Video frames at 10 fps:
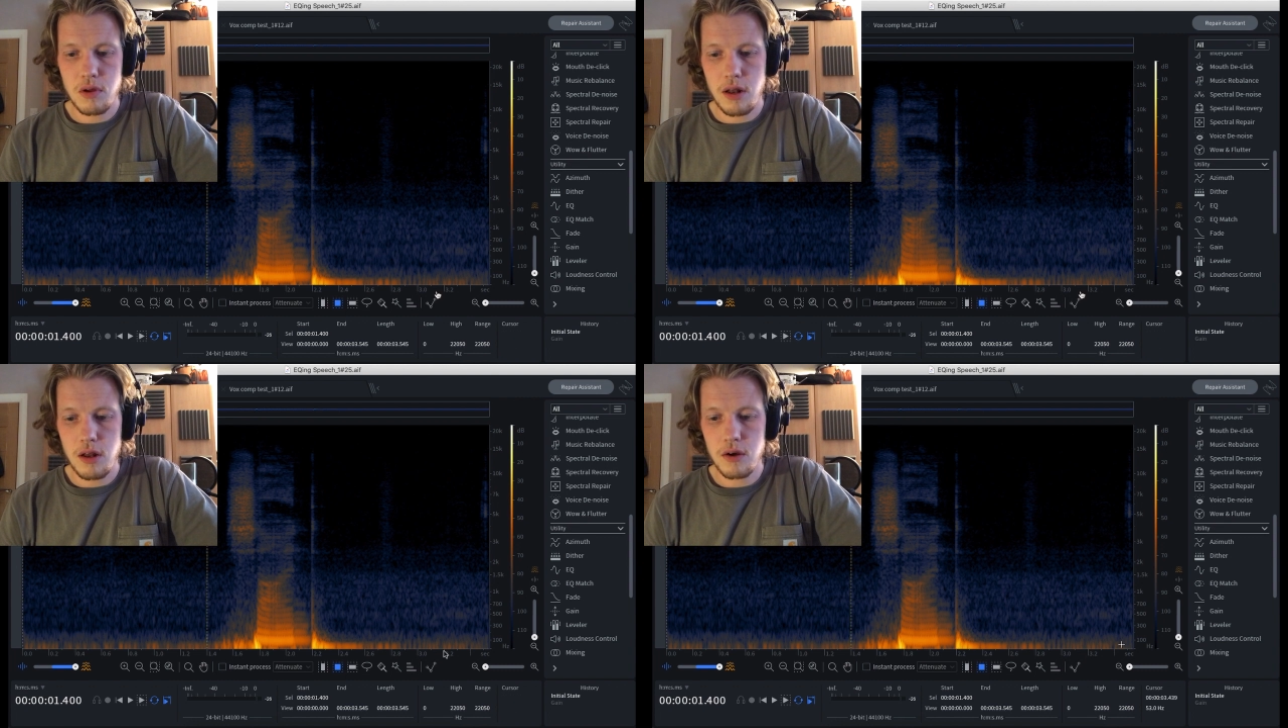
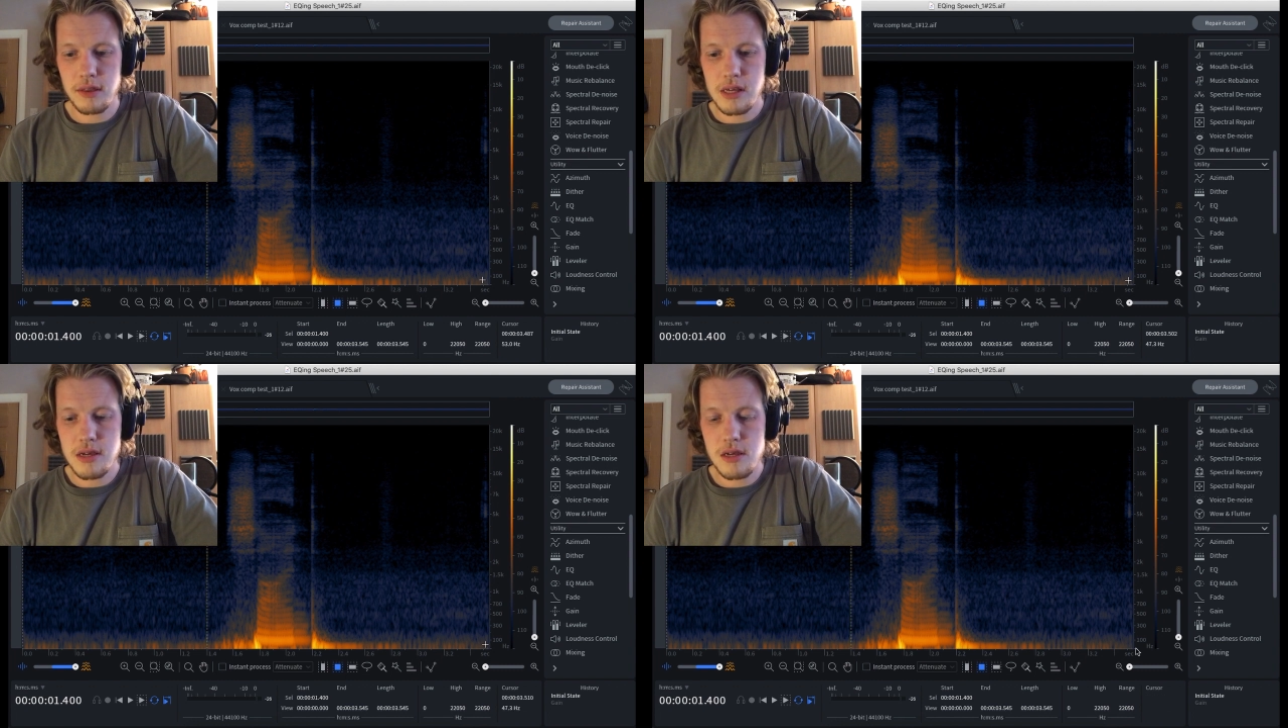Along
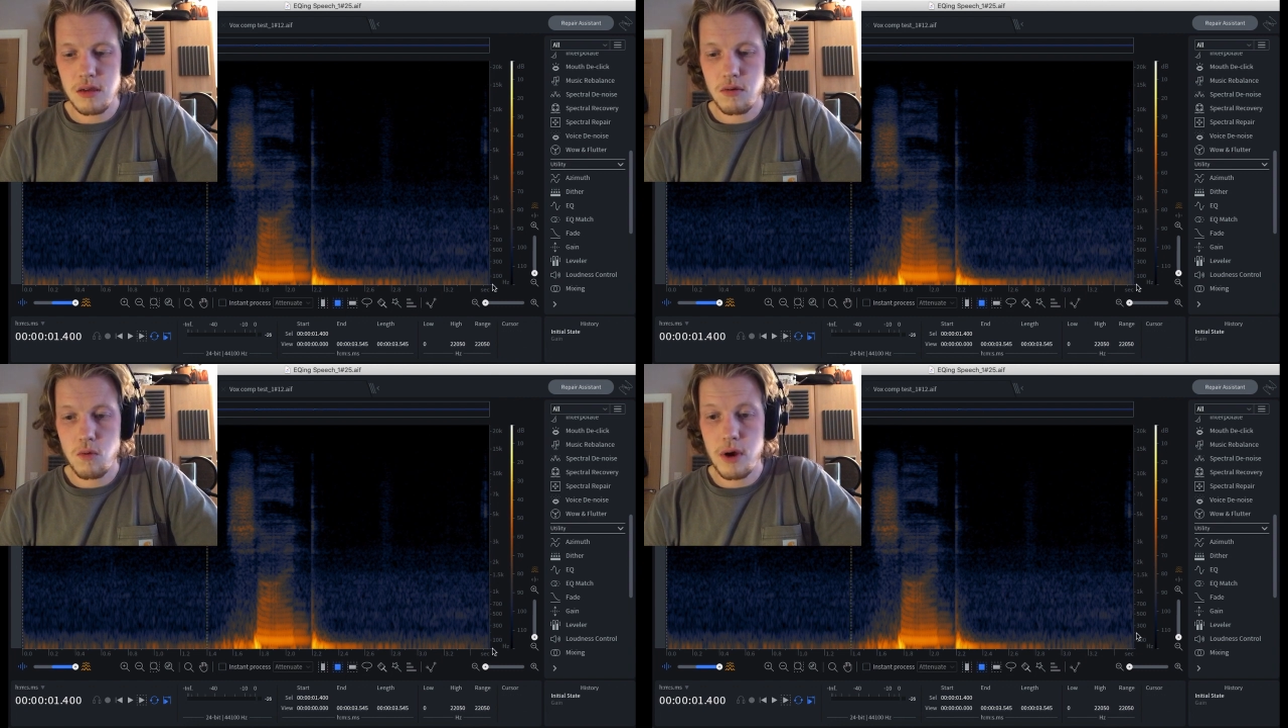the
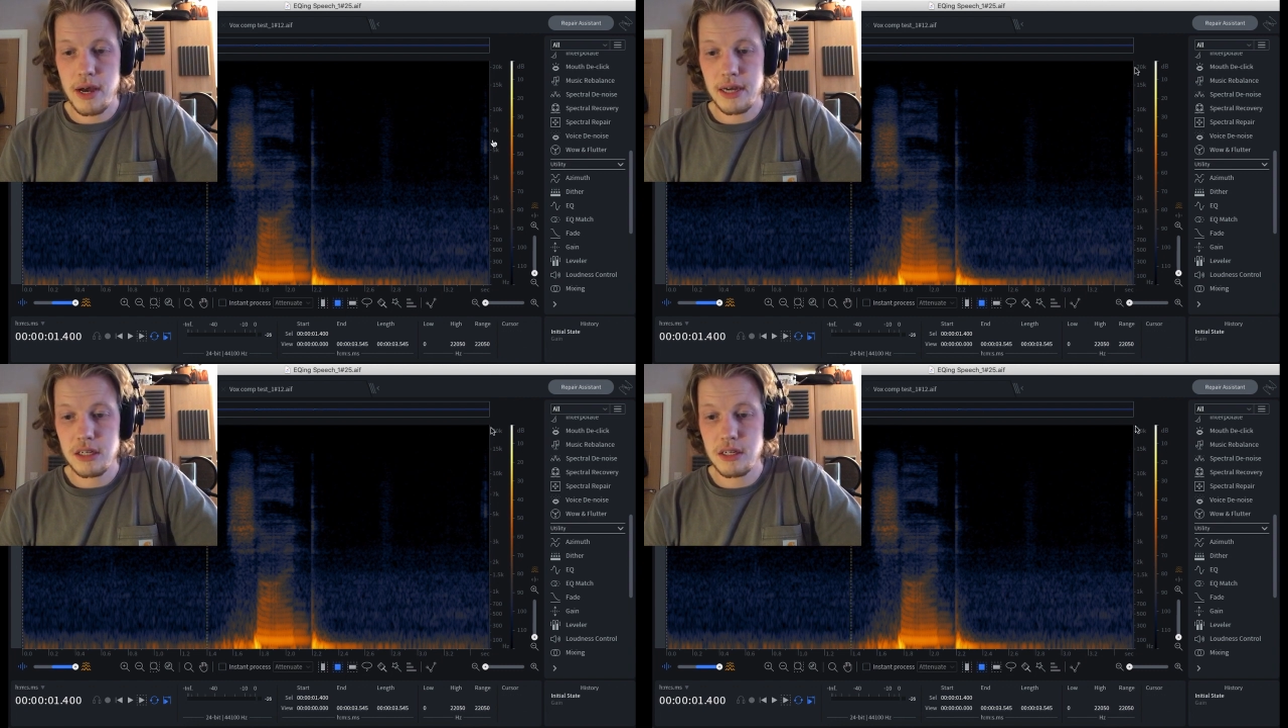
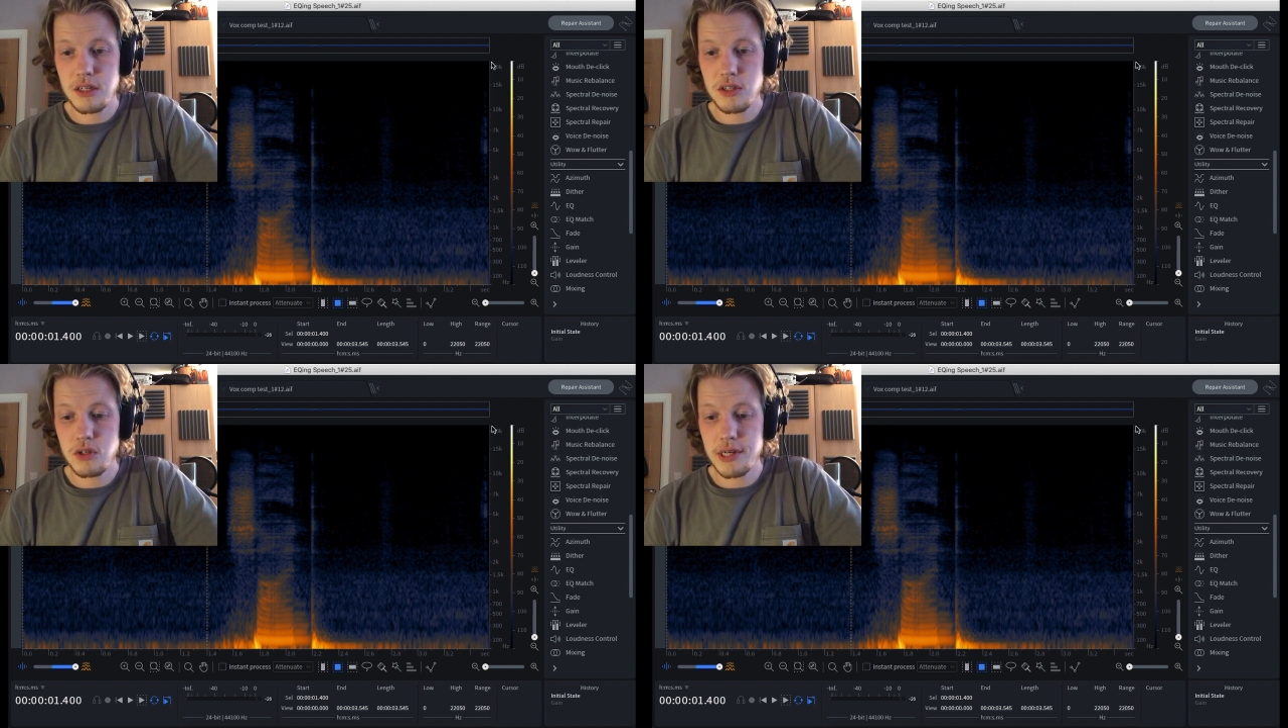
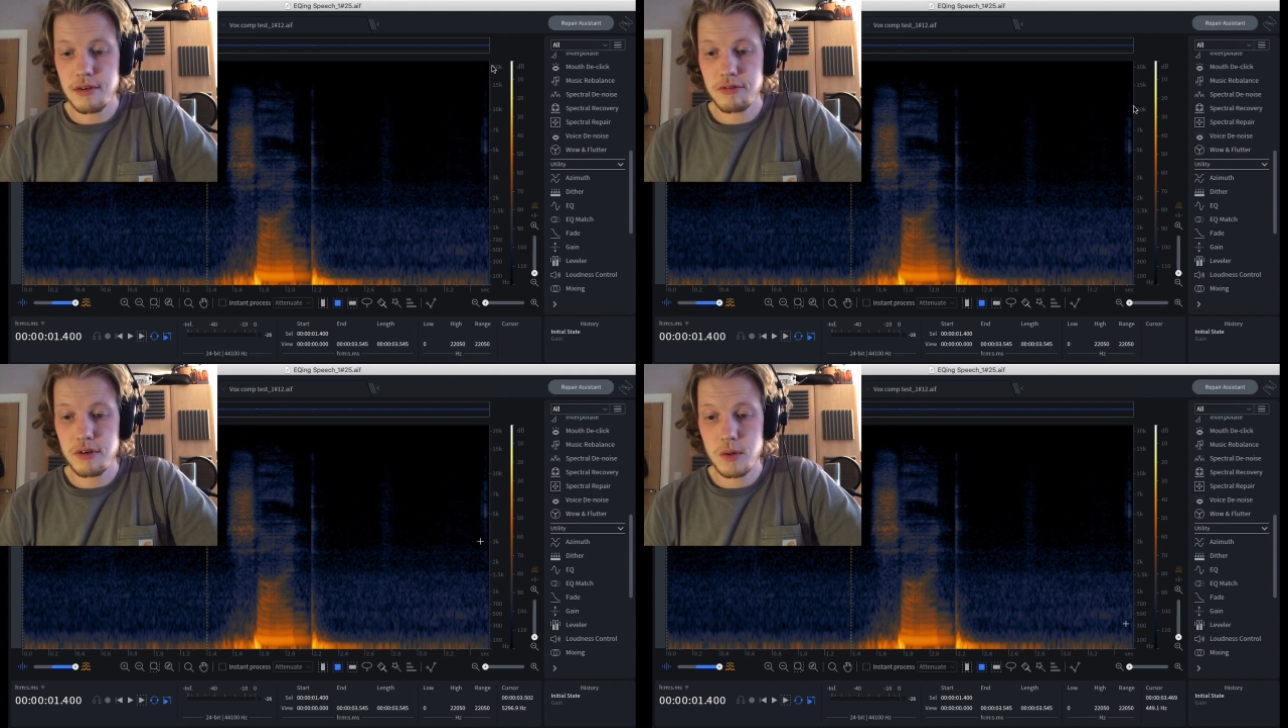y-axis you
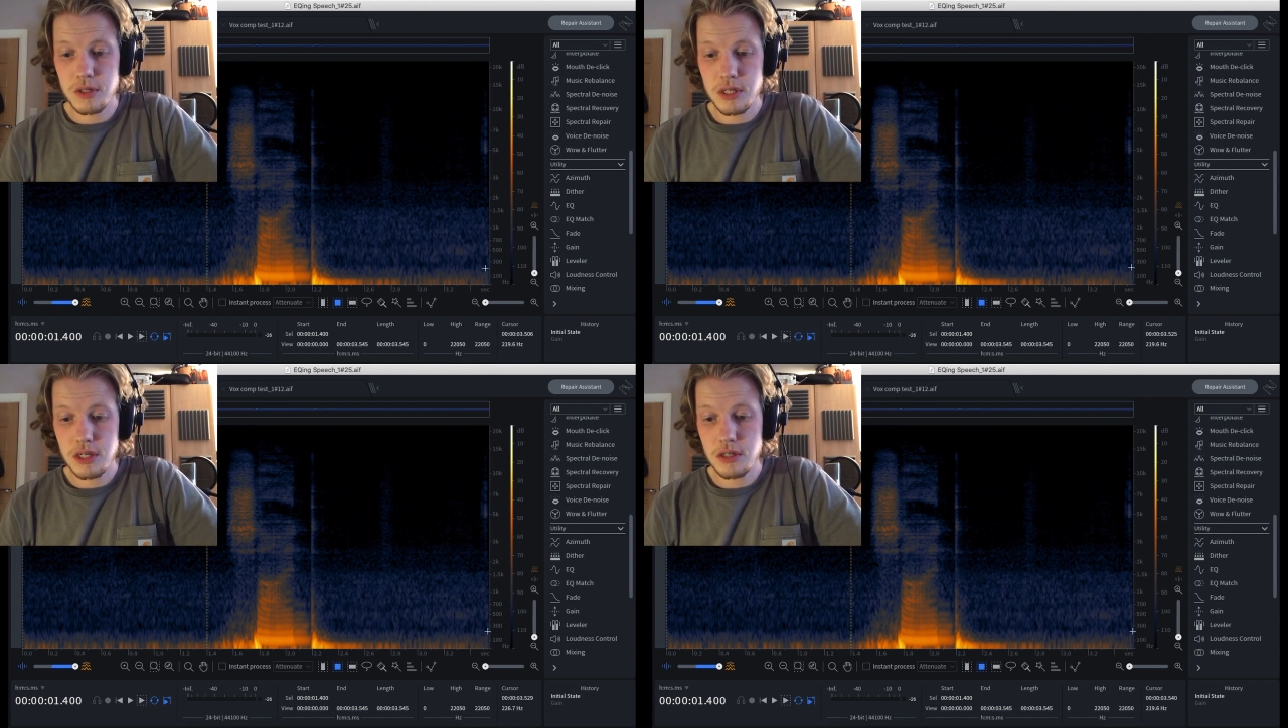have
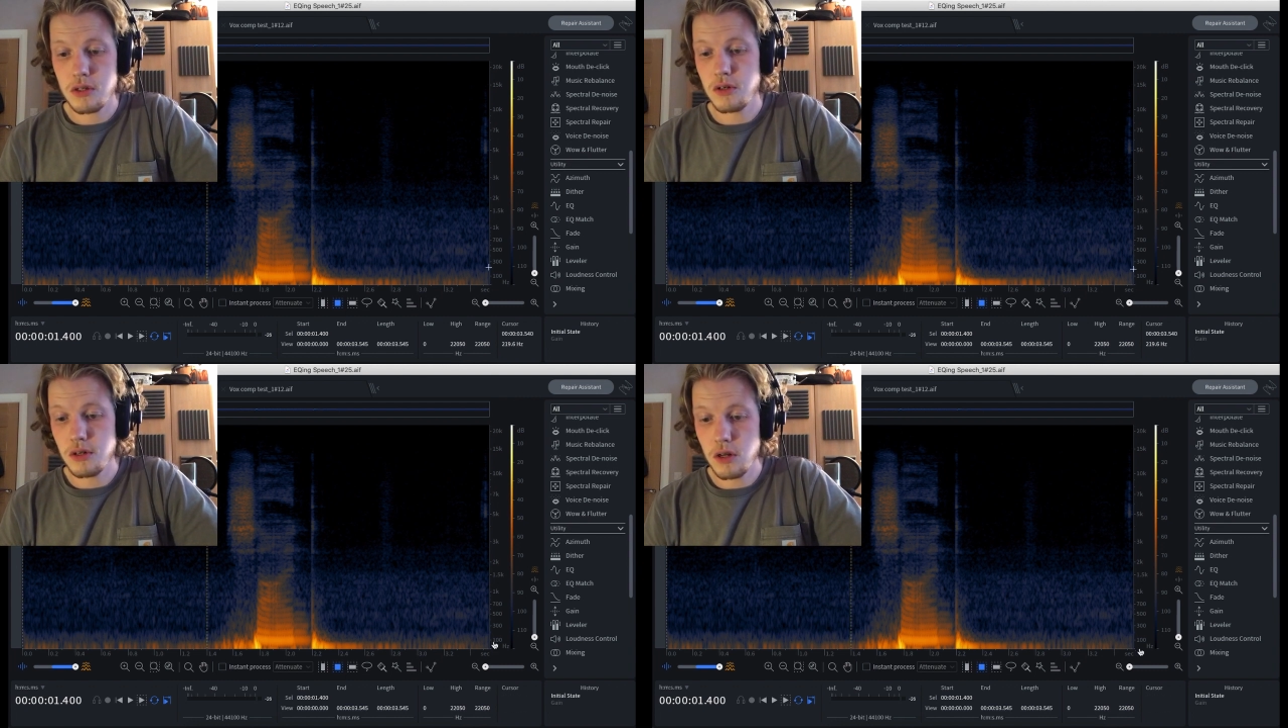frequencies,
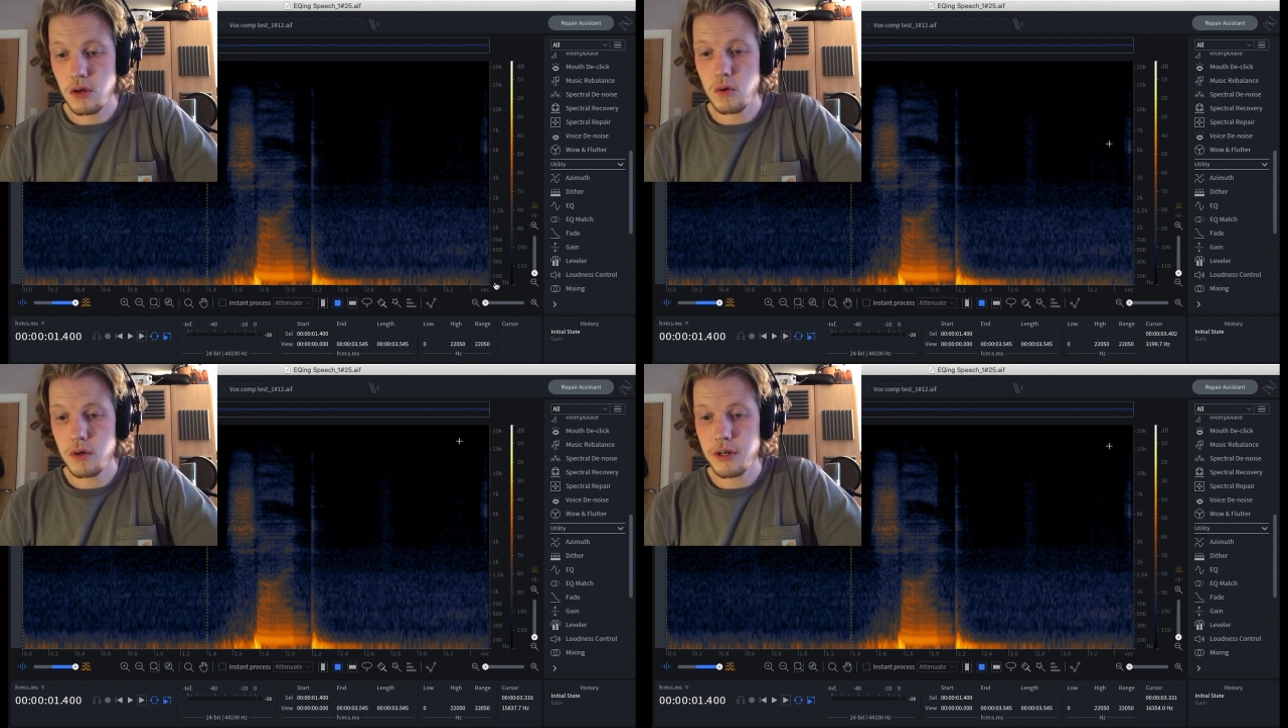so your
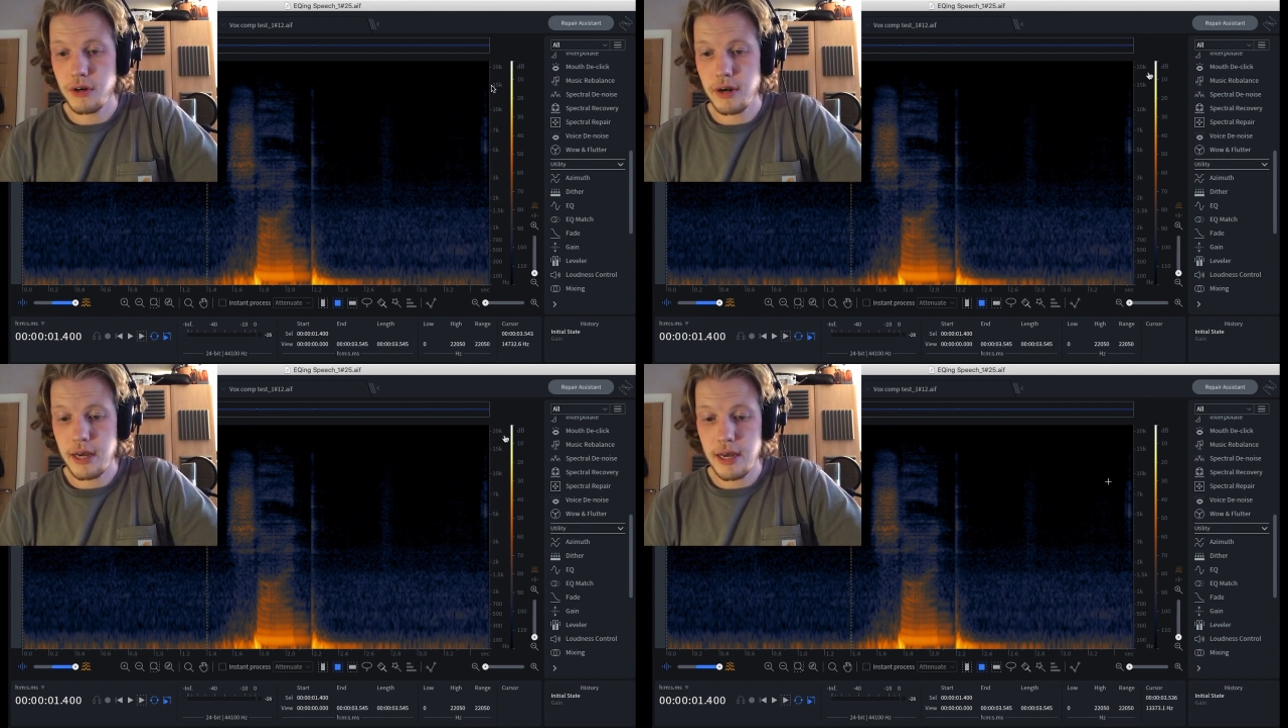low and
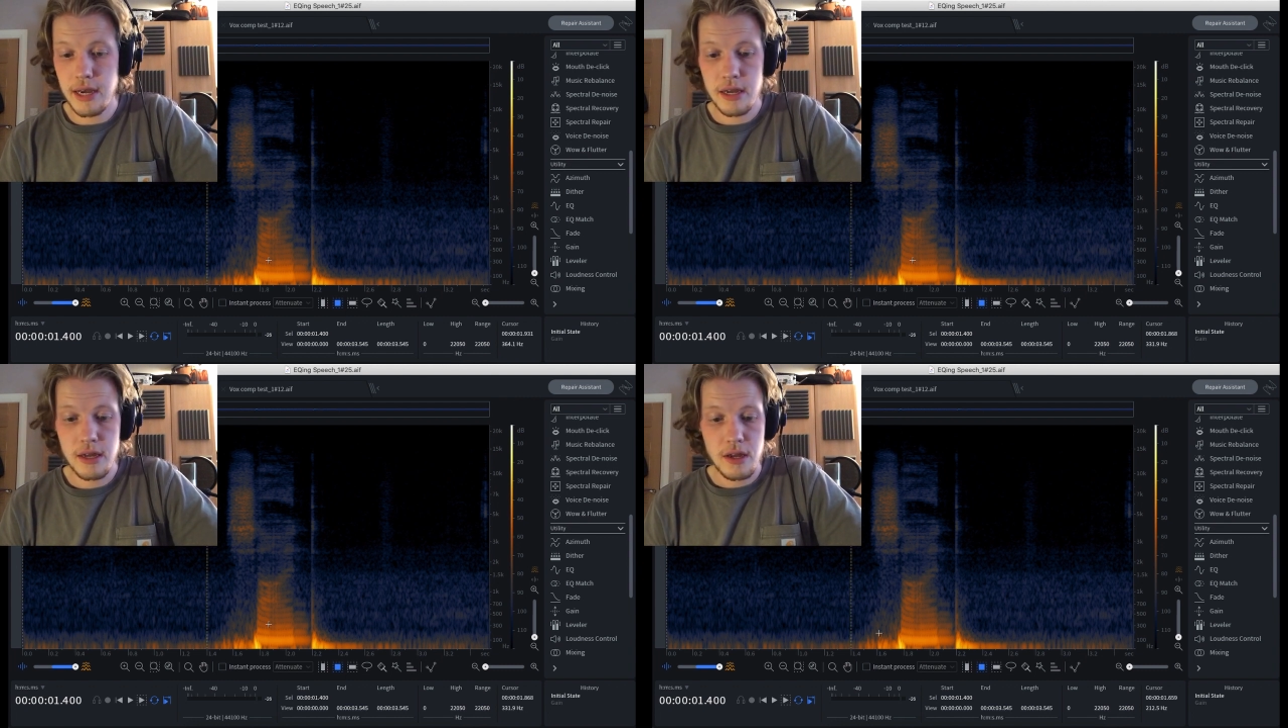your high,